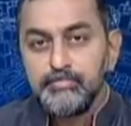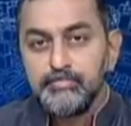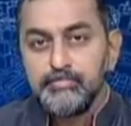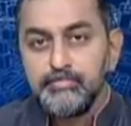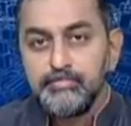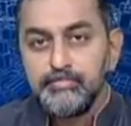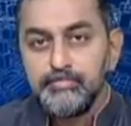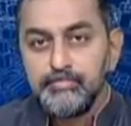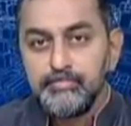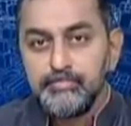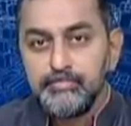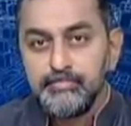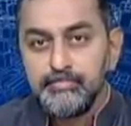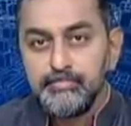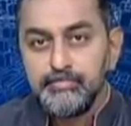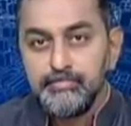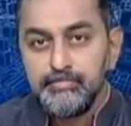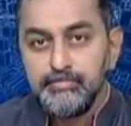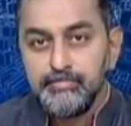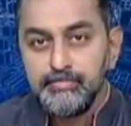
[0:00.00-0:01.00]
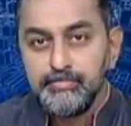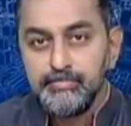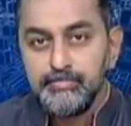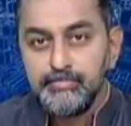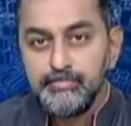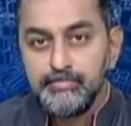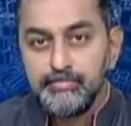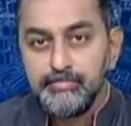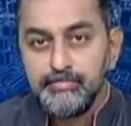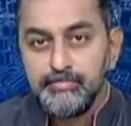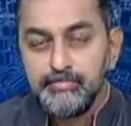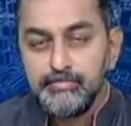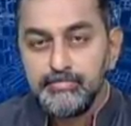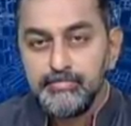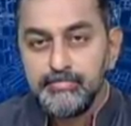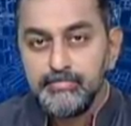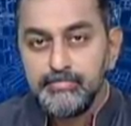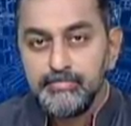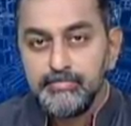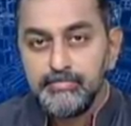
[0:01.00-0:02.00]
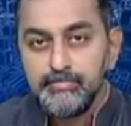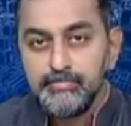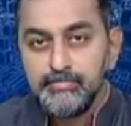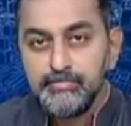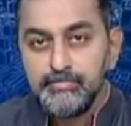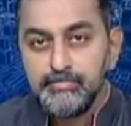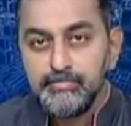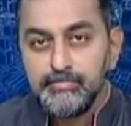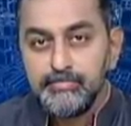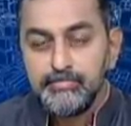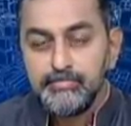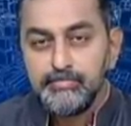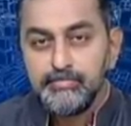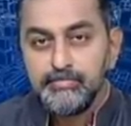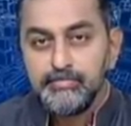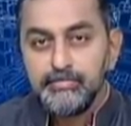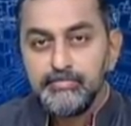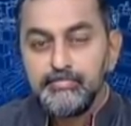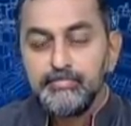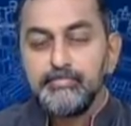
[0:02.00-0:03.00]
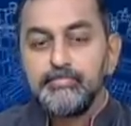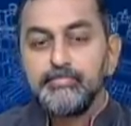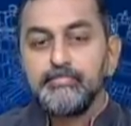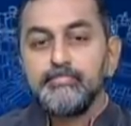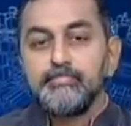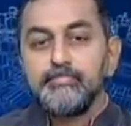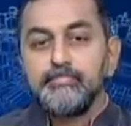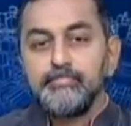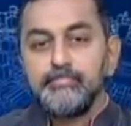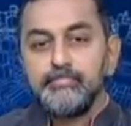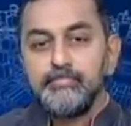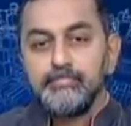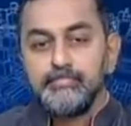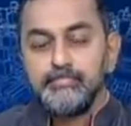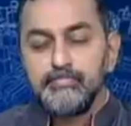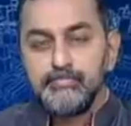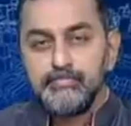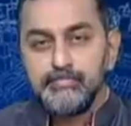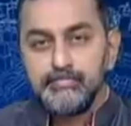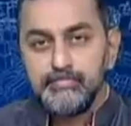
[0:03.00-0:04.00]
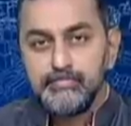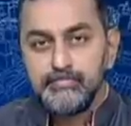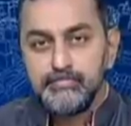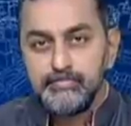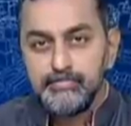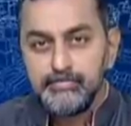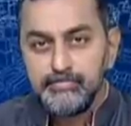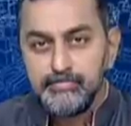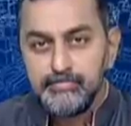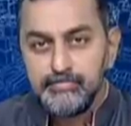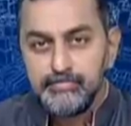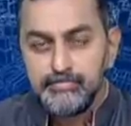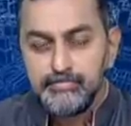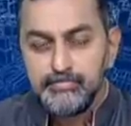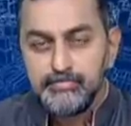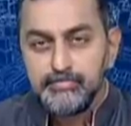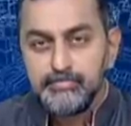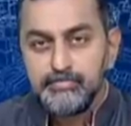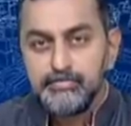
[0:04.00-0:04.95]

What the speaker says: (not speaking)